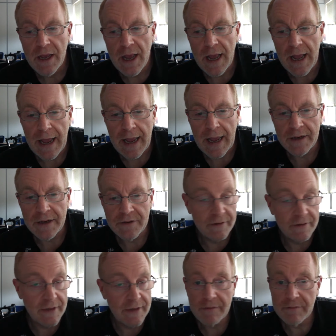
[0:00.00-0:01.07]
and
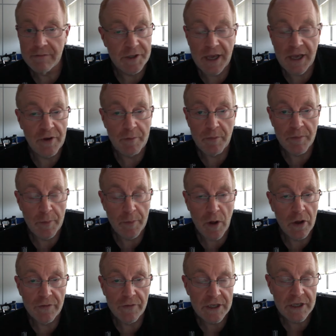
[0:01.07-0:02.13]
that is giving the
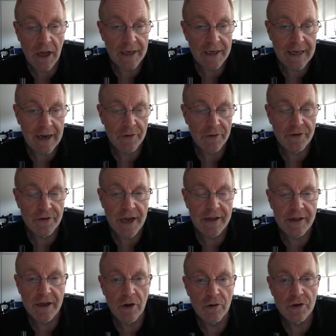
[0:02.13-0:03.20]
bulk of its light out then in
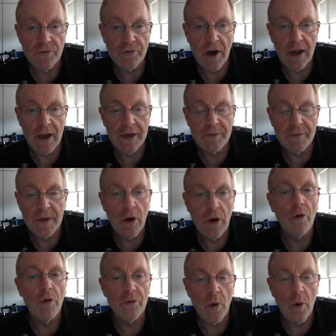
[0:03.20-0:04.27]
the ultraviolet
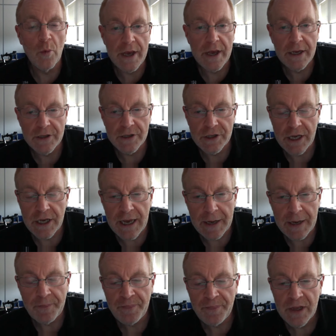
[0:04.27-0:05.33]
beyond what we can
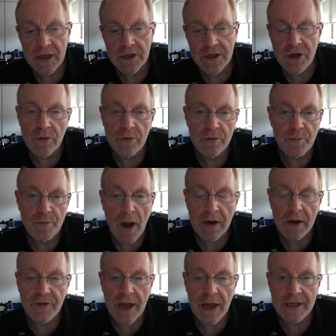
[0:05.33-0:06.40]
see. So
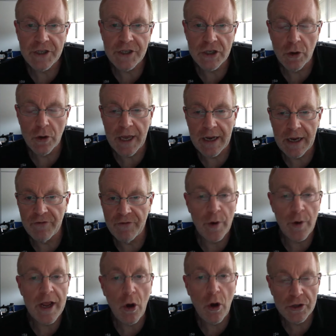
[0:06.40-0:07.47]
part of that is just looking at
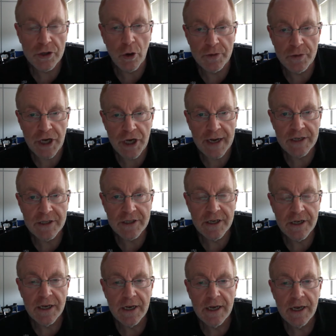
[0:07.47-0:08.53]
very hot objects.
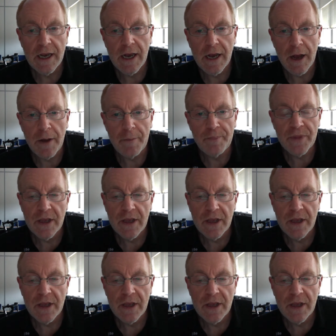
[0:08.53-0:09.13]
Um,